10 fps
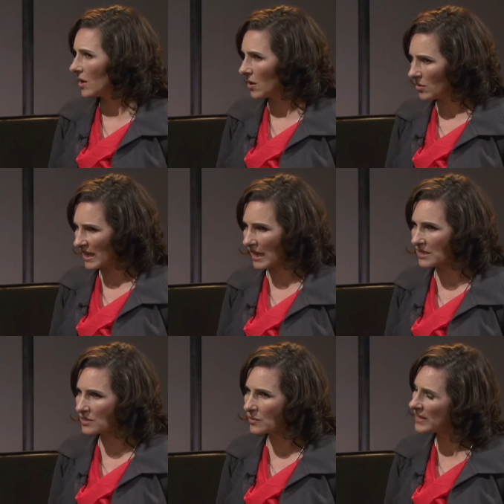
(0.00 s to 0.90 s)
Okay,
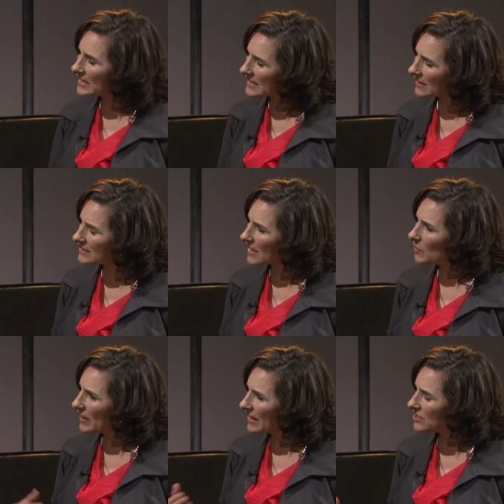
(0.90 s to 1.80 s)
so then tell us how
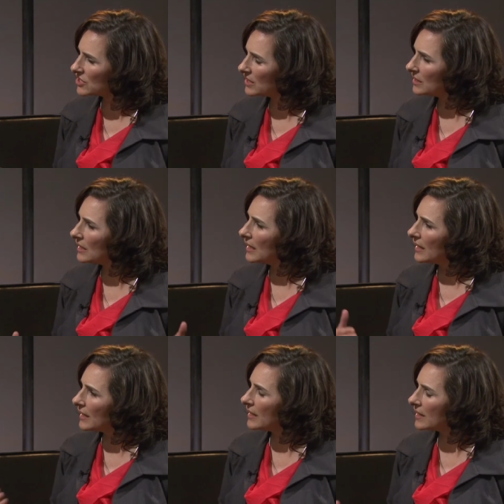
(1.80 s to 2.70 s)
pension
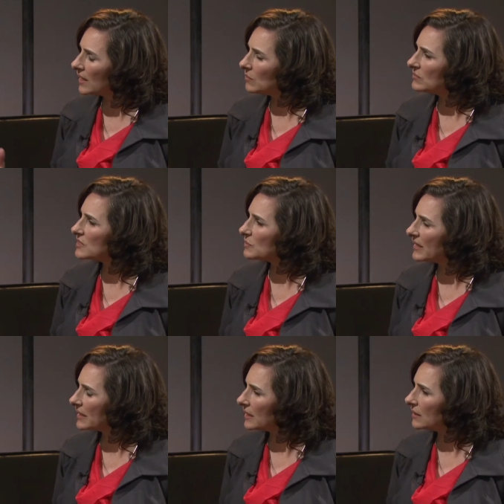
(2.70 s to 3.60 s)
income
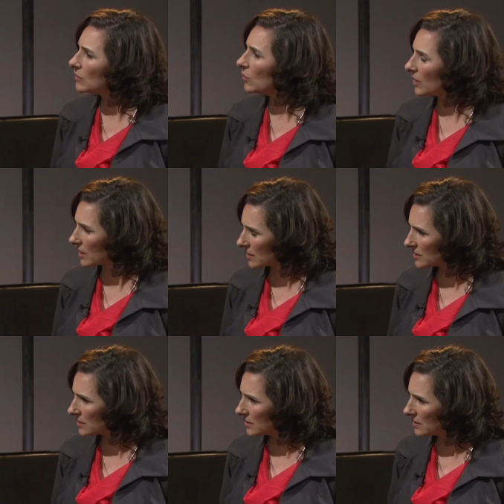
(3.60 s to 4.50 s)
splitting
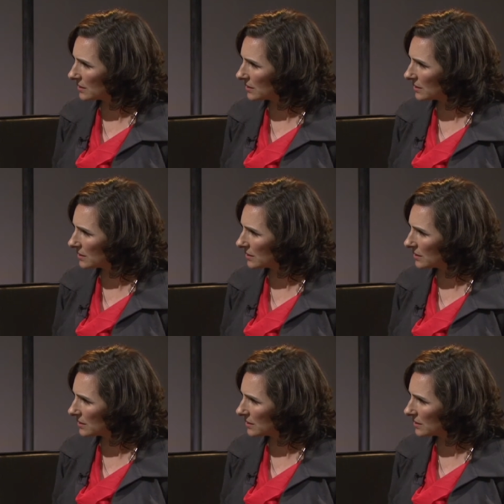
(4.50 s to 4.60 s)
works.